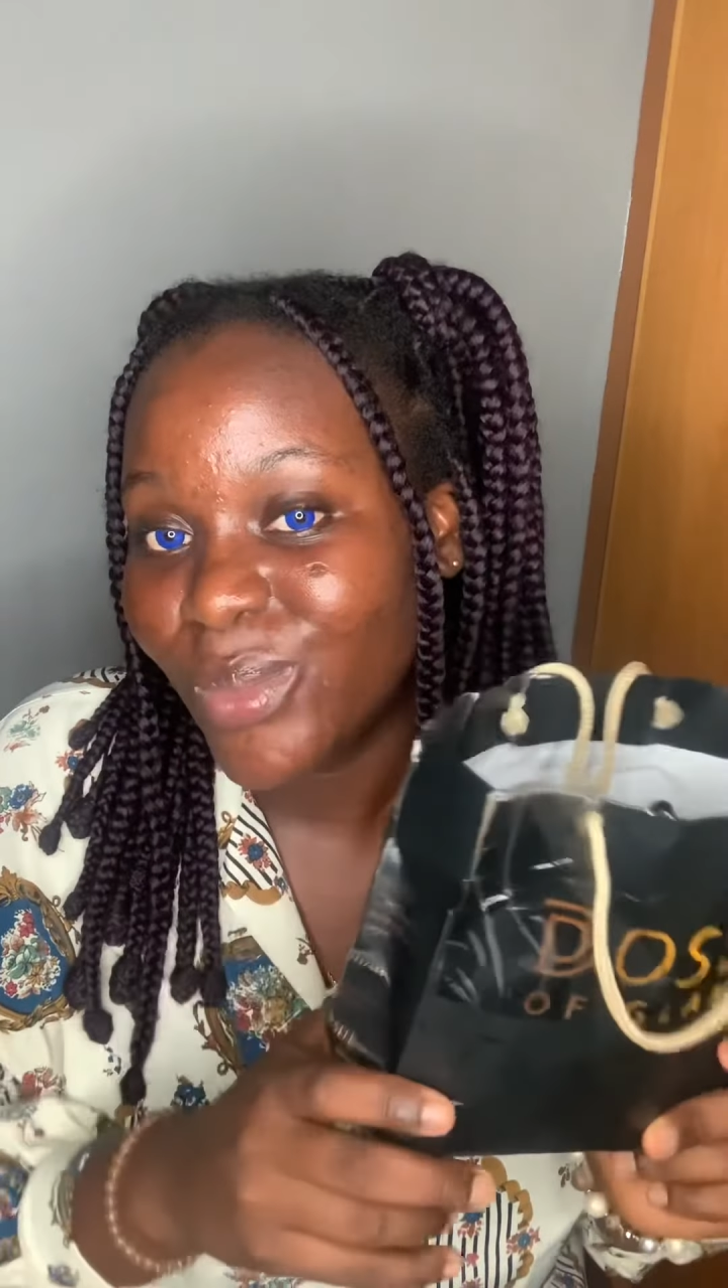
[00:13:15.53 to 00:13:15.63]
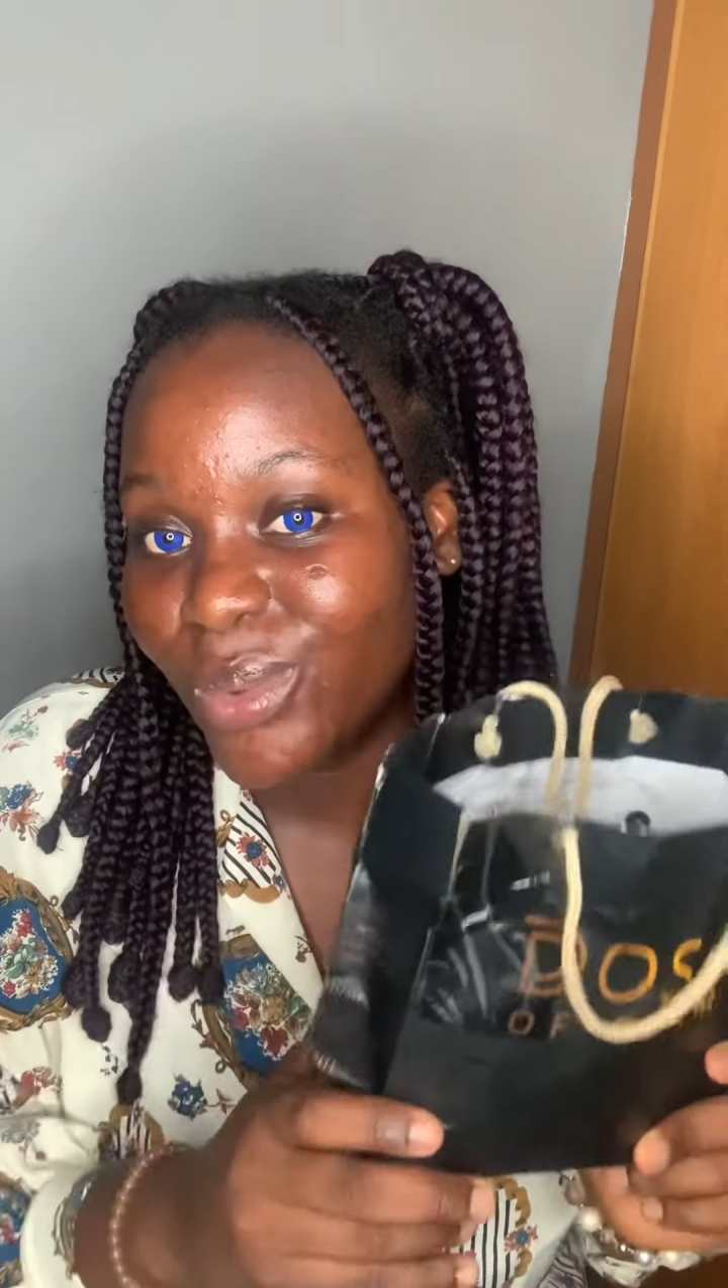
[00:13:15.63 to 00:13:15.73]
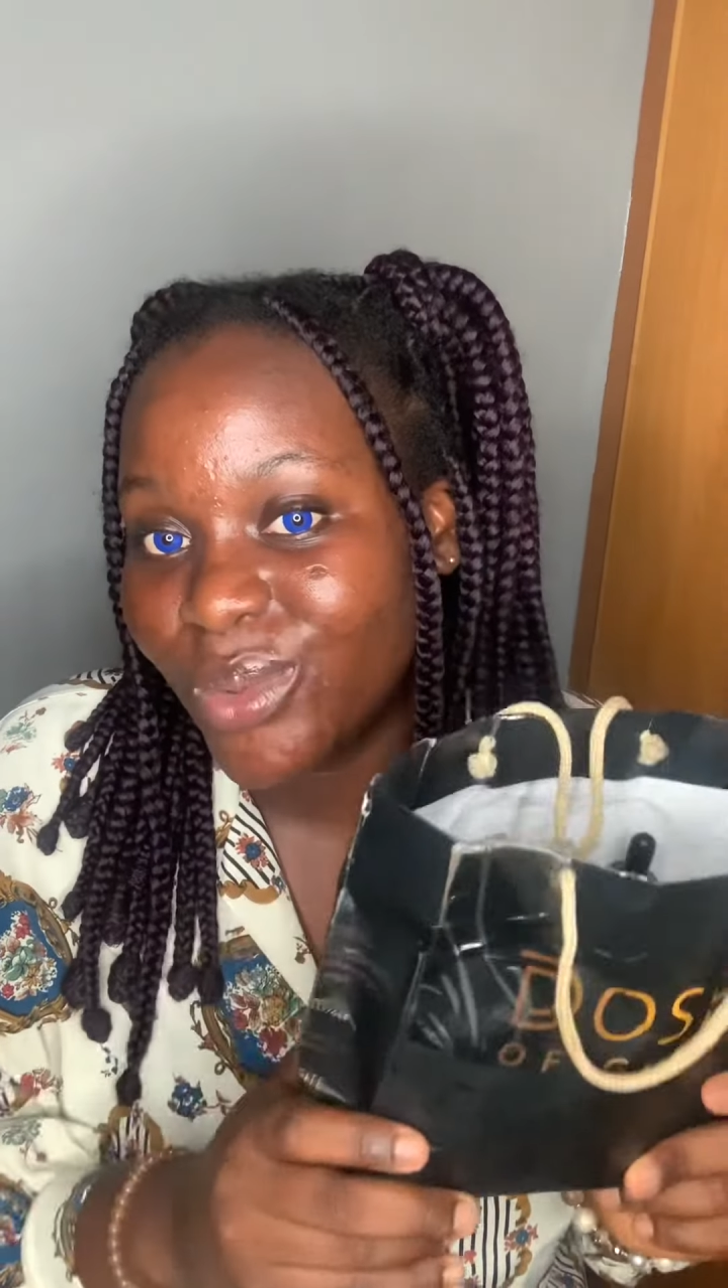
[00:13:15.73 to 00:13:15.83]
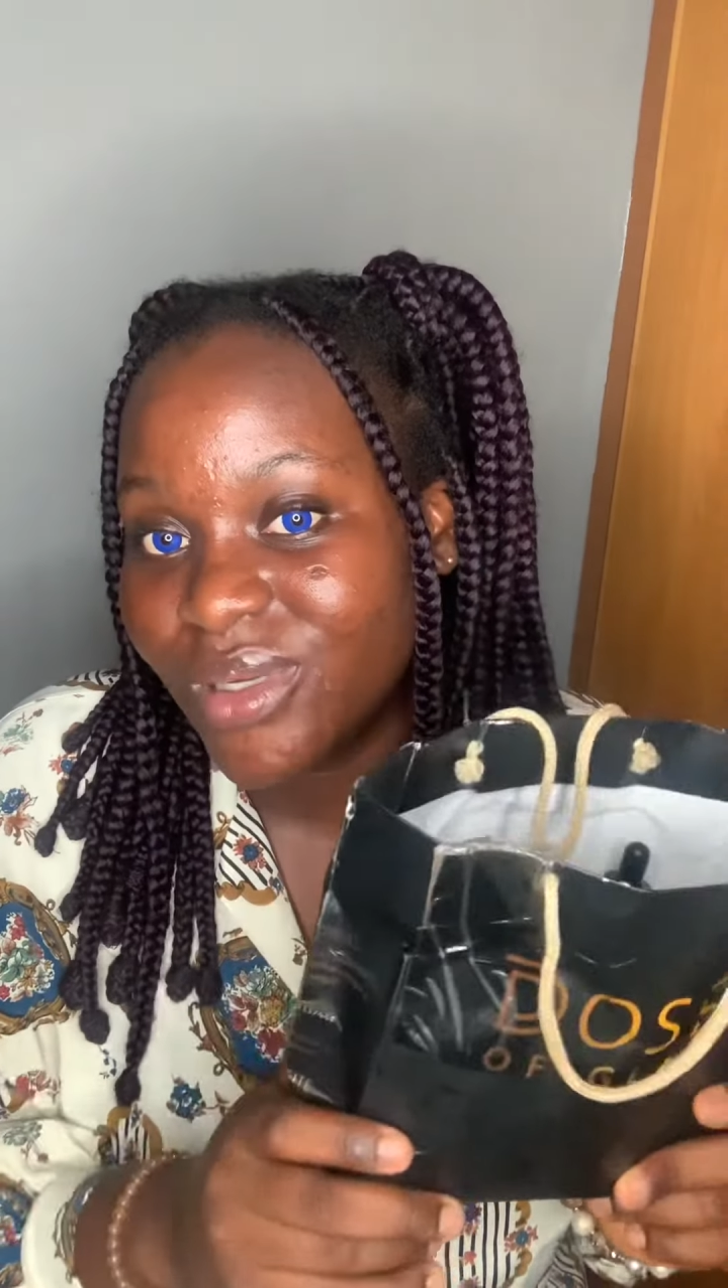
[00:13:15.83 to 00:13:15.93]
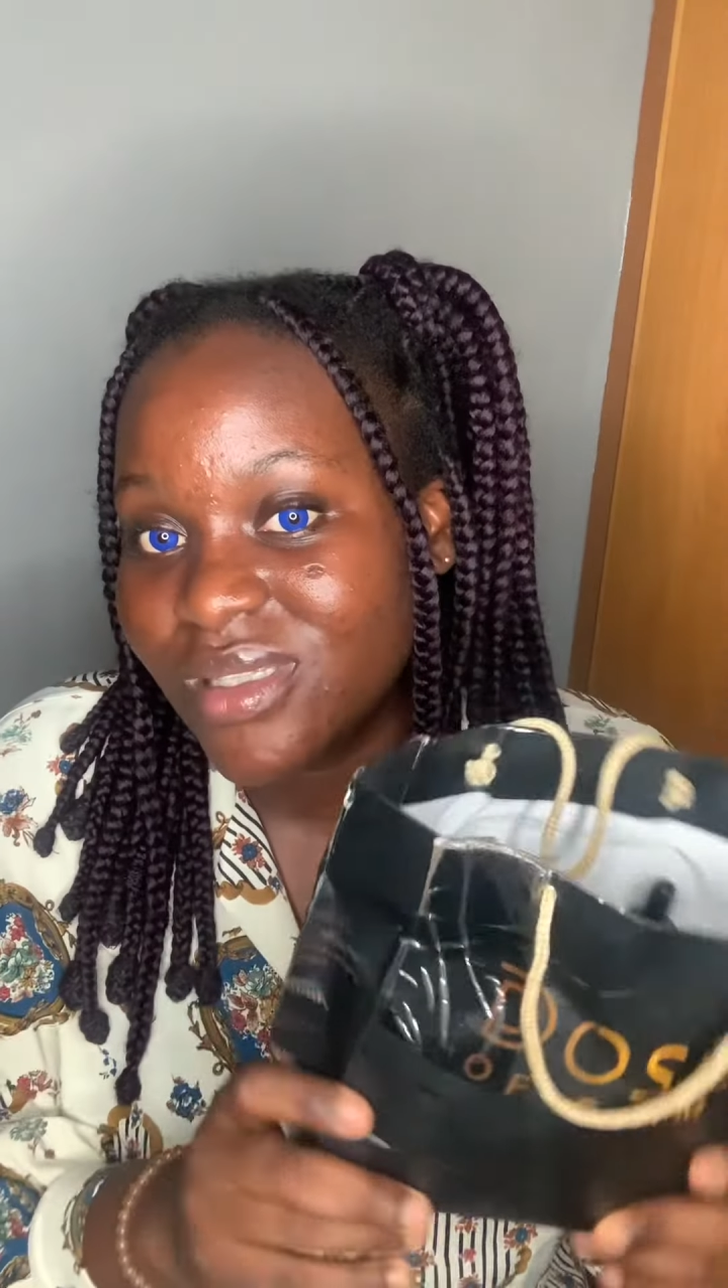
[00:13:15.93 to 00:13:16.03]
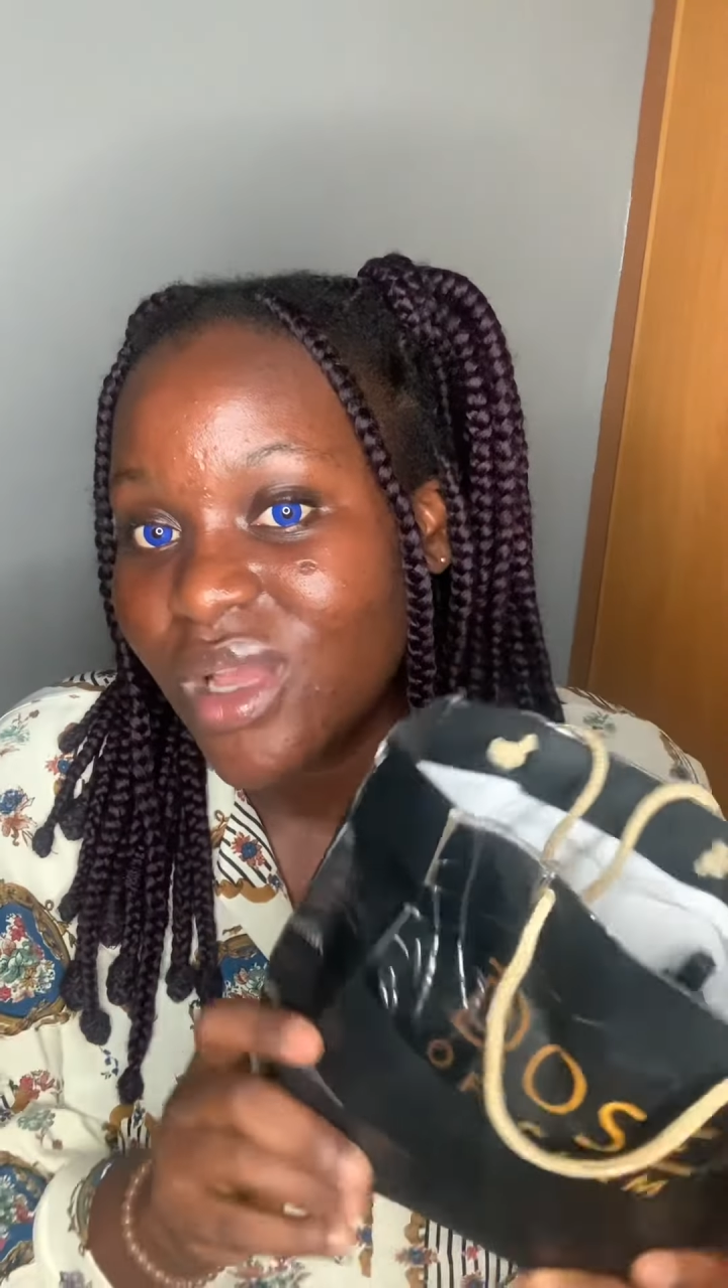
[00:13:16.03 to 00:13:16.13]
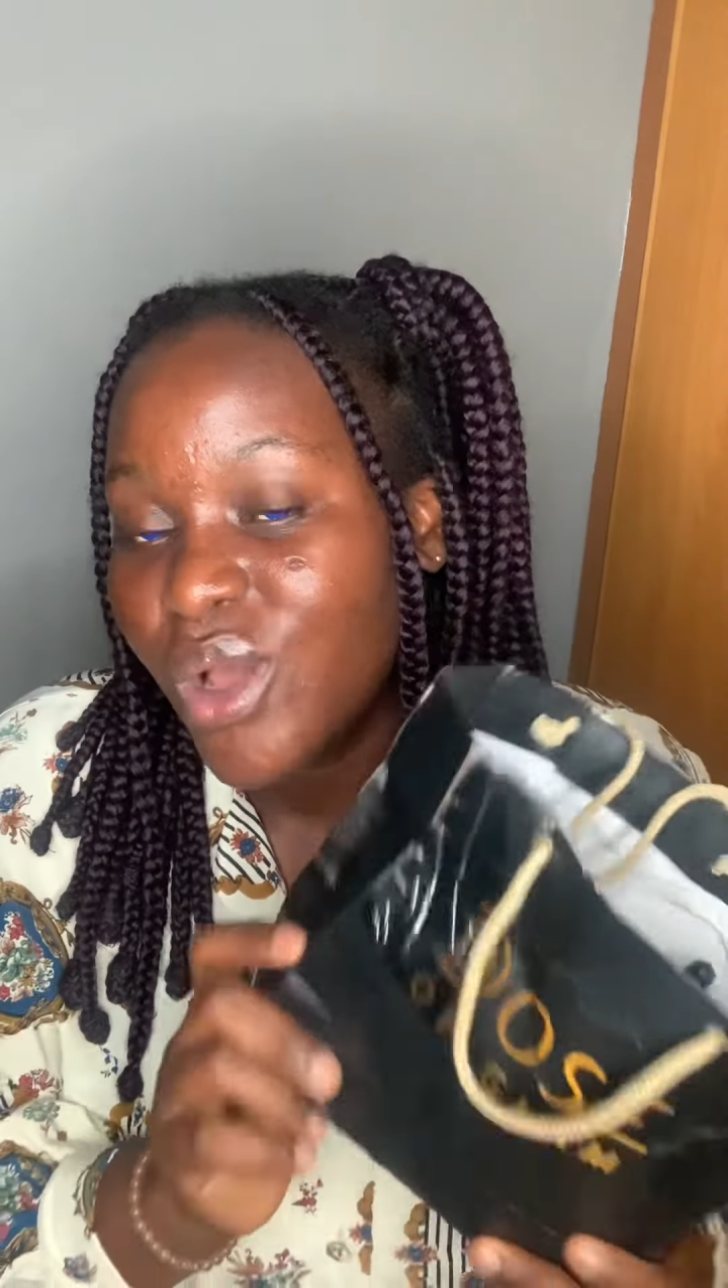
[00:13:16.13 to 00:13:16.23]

product,